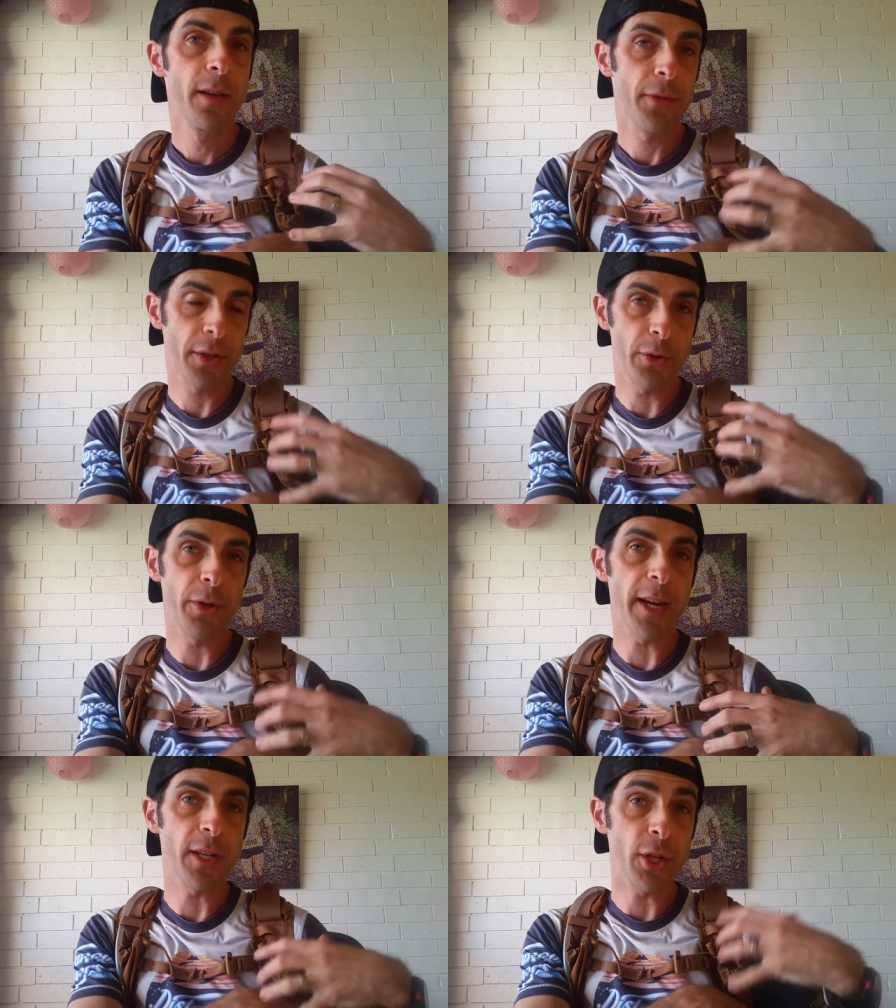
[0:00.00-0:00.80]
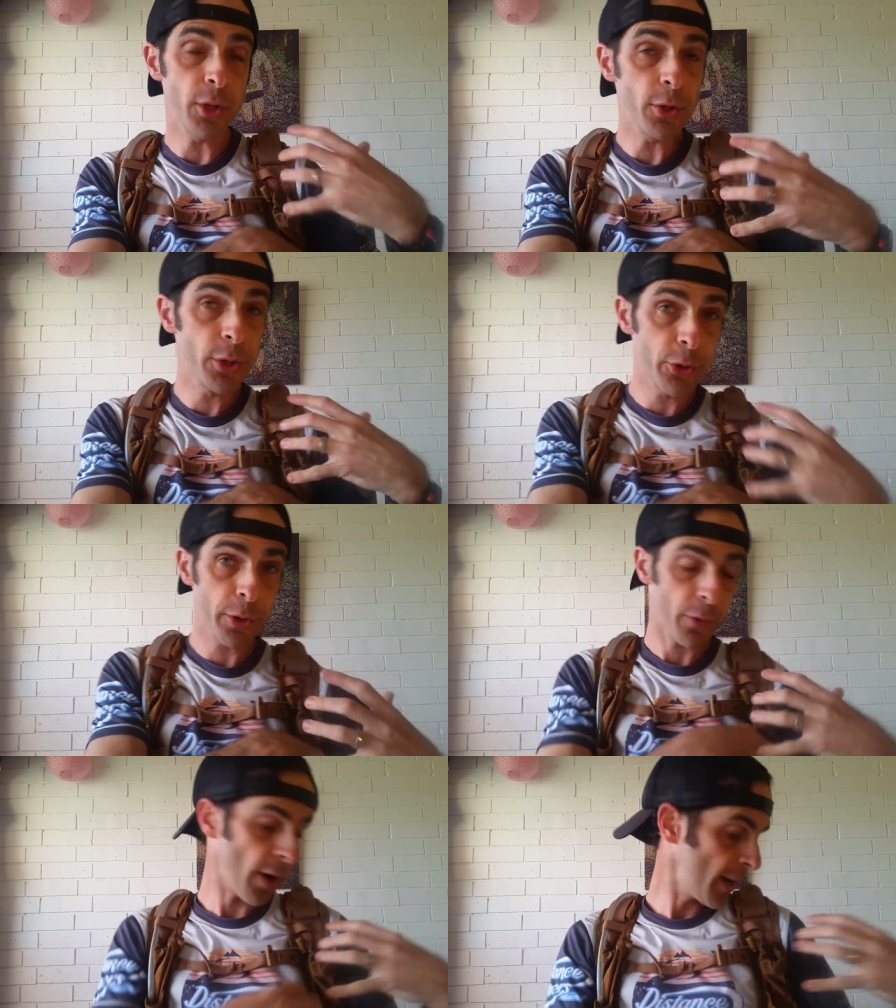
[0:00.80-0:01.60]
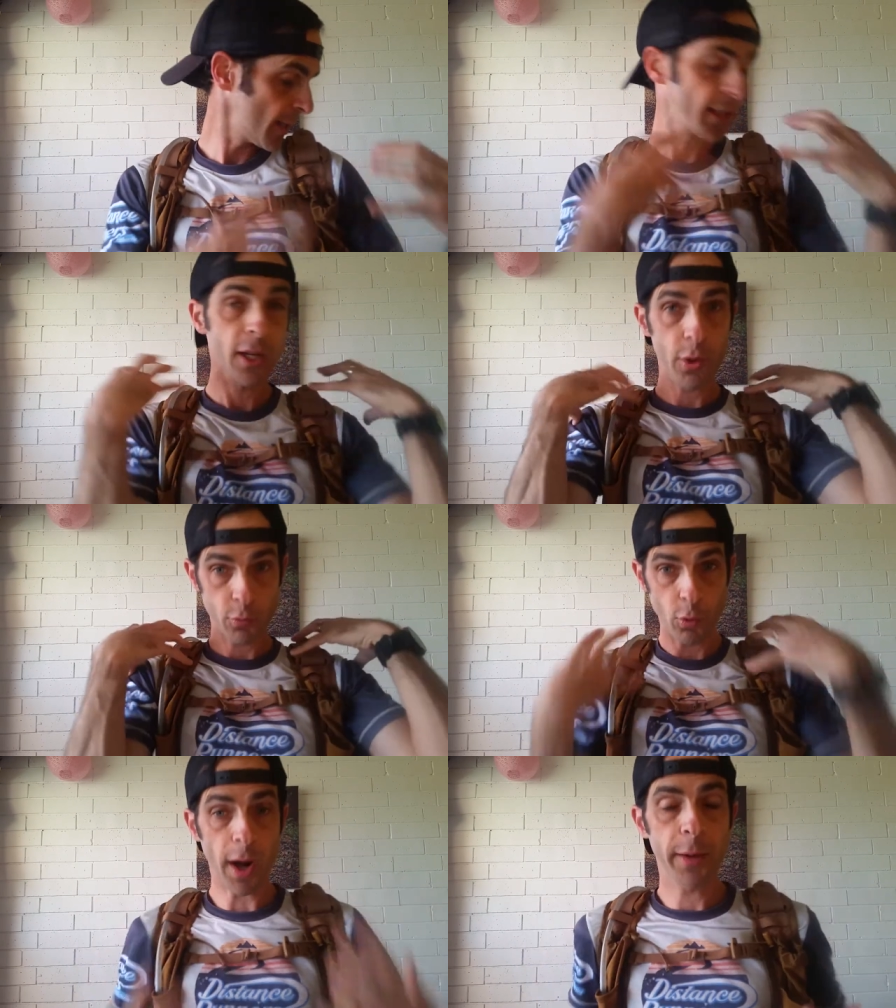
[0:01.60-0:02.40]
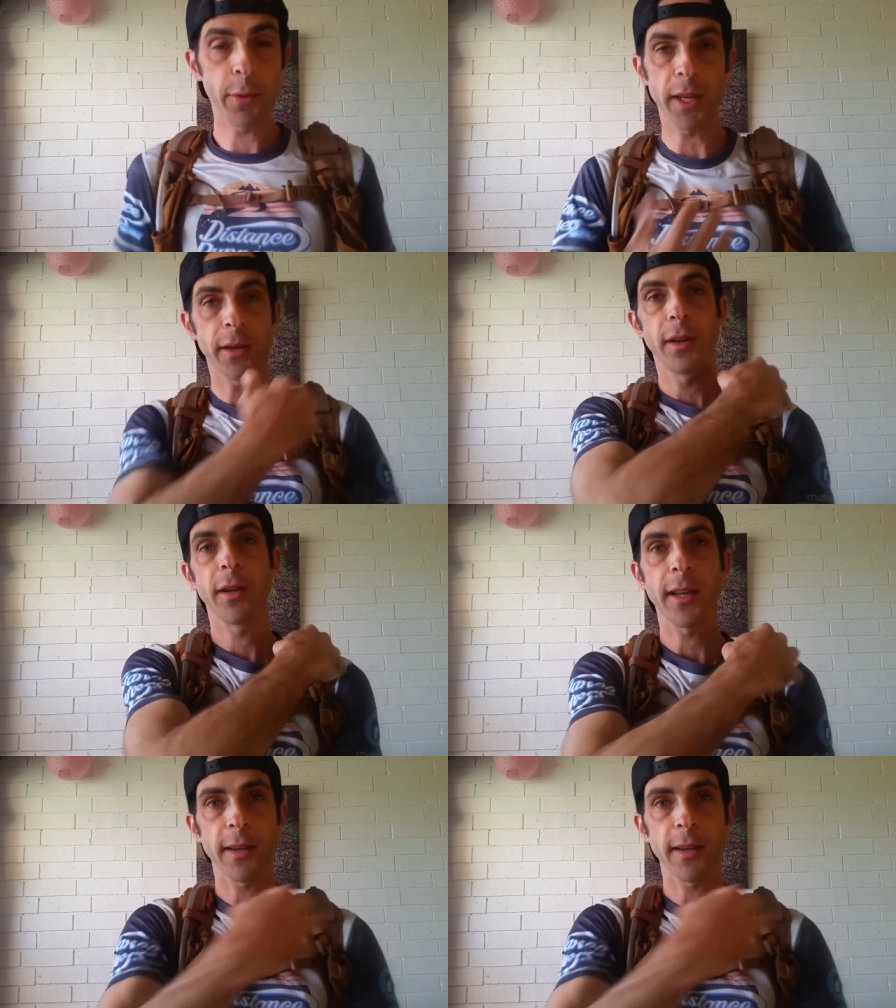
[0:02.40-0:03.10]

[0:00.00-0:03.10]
that you need to use during a race right within